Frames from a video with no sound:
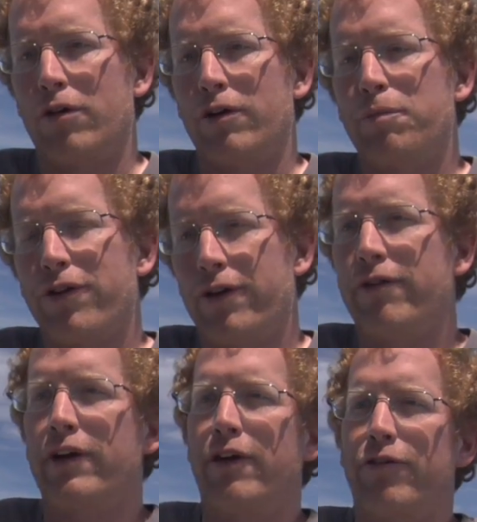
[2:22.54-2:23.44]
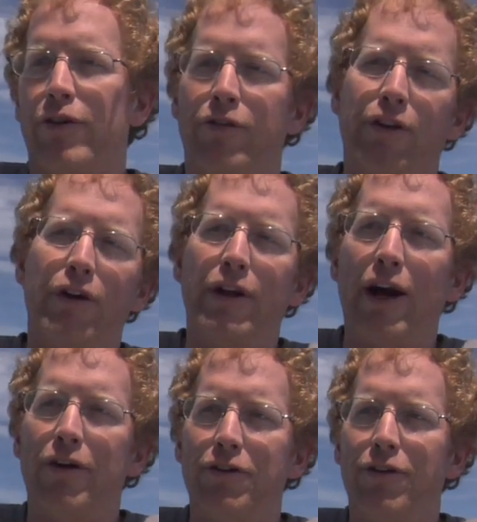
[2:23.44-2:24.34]
we're preserving it for further
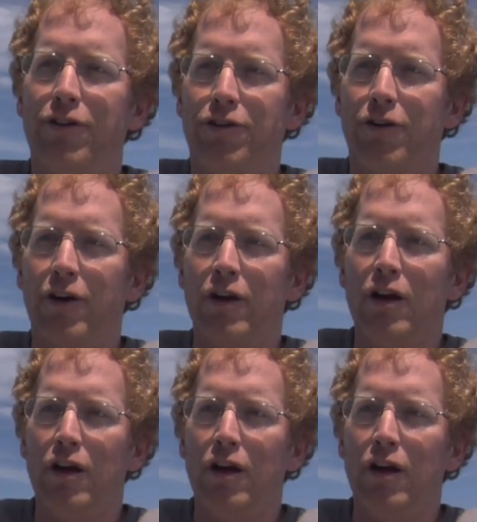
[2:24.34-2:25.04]
analysis ashore.